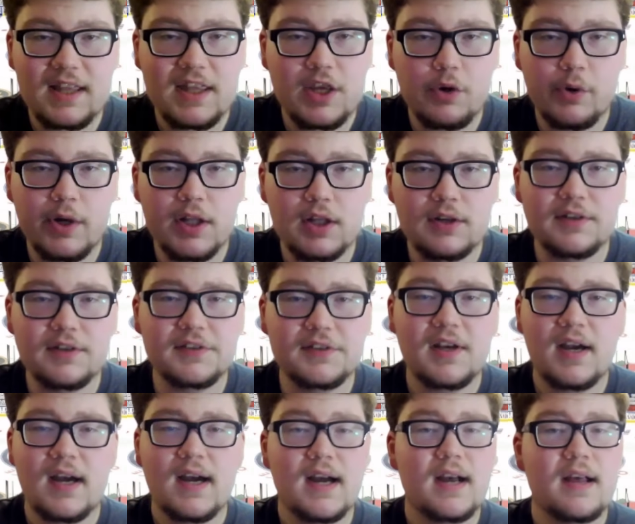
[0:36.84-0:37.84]
the Oilers,
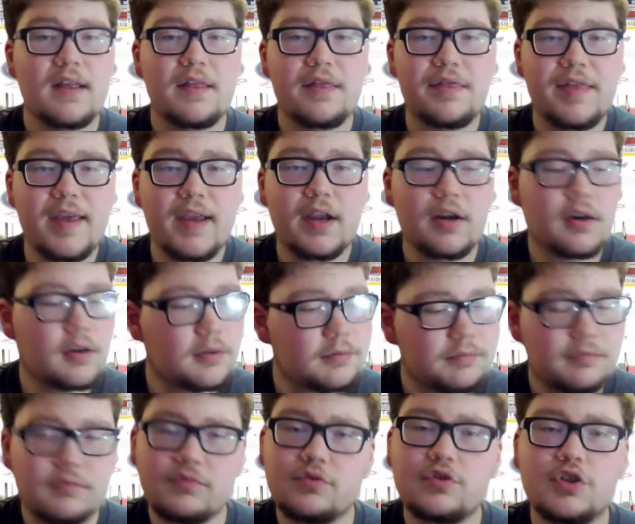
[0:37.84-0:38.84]
their
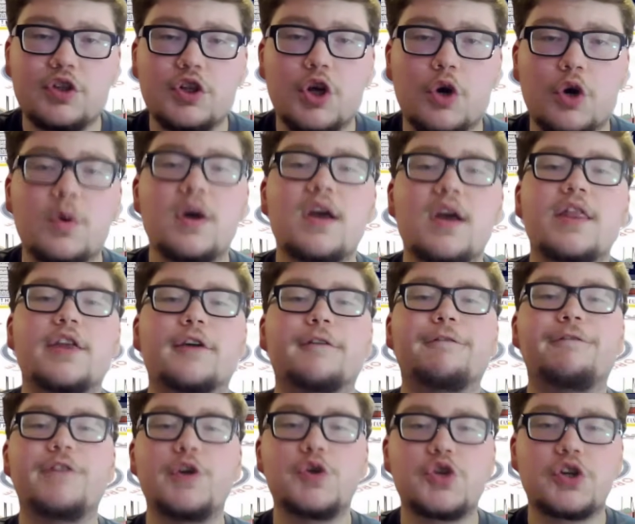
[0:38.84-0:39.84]

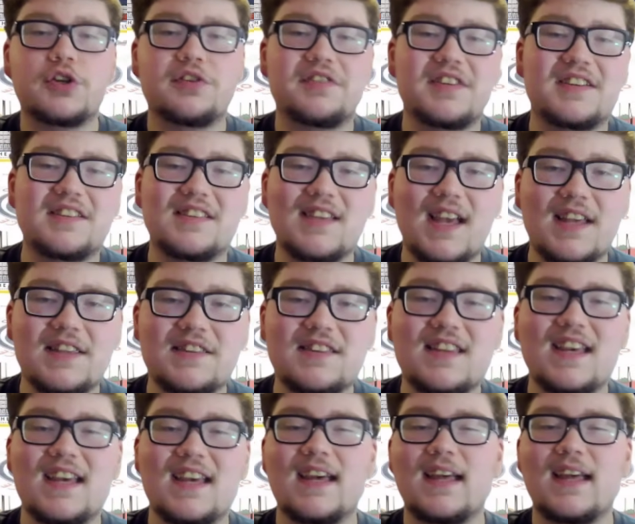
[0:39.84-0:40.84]
future success
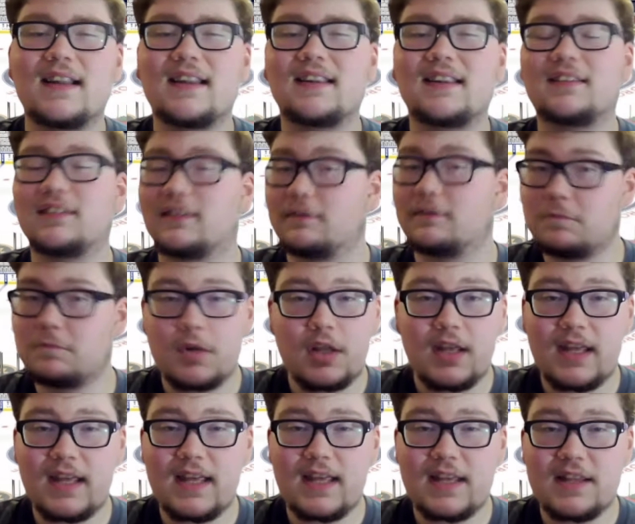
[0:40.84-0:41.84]

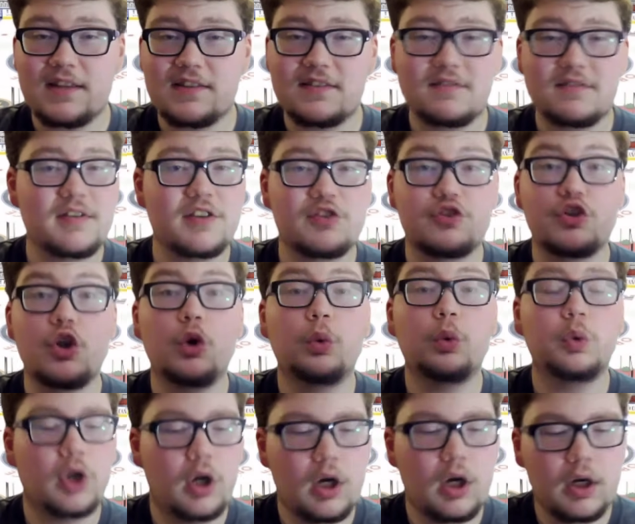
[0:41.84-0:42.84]
is no
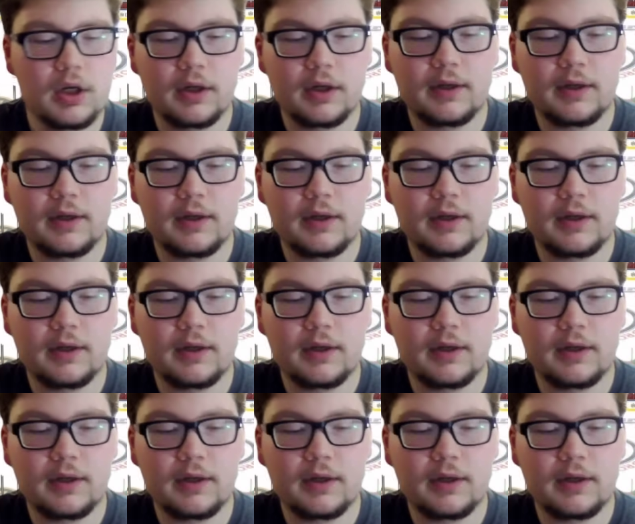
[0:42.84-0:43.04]
longer,